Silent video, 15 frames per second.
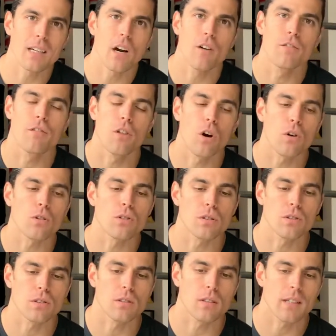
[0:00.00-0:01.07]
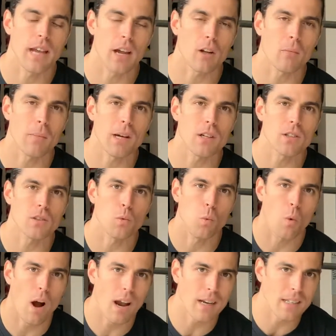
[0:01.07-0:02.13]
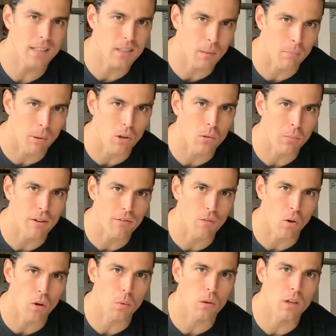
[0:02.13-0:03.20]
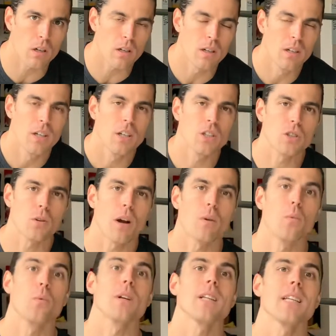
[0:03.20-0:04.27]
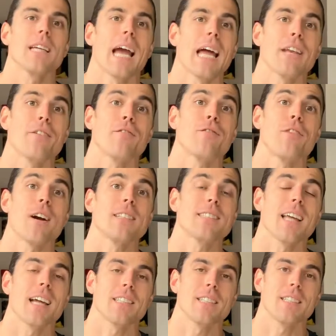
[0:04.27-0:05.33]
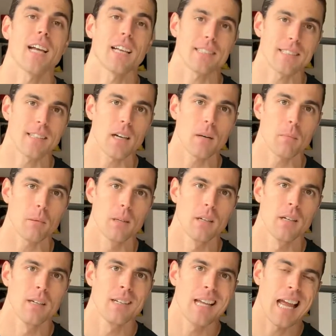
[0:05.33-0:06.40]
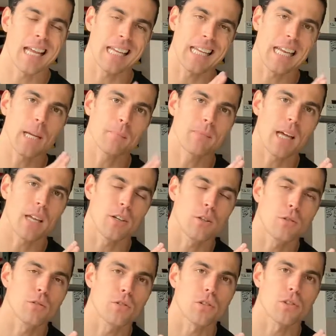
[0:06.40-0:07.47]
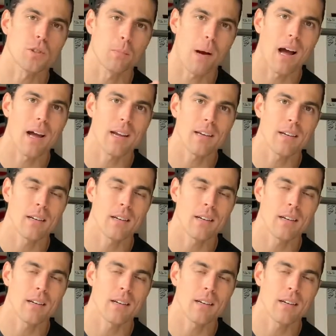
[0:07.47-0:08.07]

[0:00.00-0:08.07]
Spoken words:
of those kettlebells wanting to pull me forward. So I really had to fight that chest up and keep that neutral spine.